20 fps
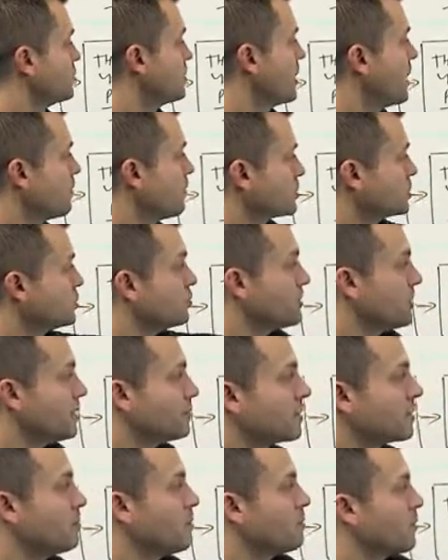or the opportunity
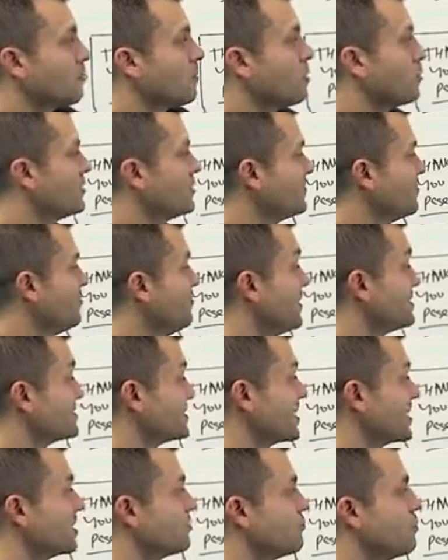I'm going to be promoting,
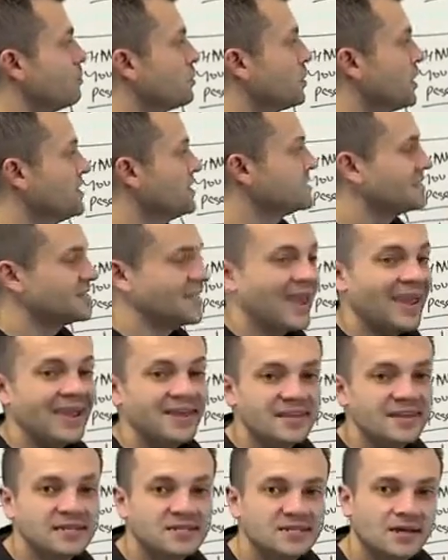this I can replace at
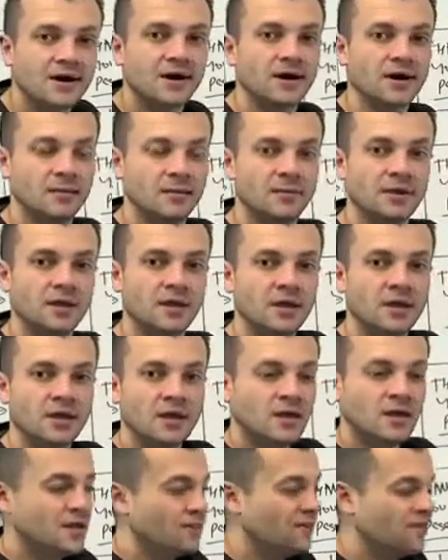any time.
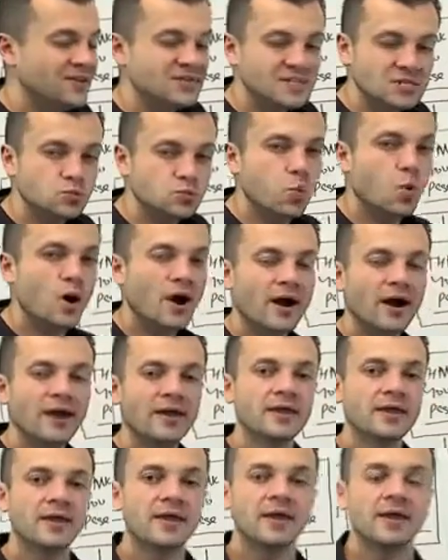This is
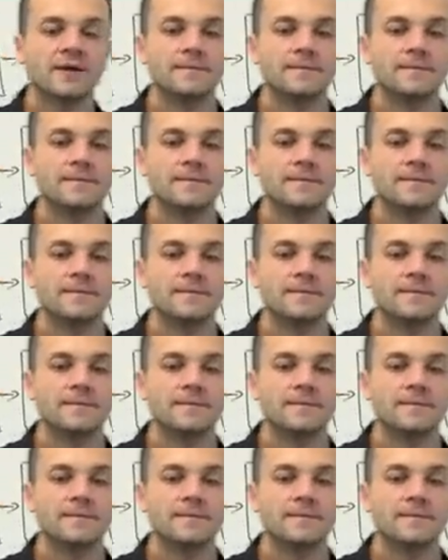why,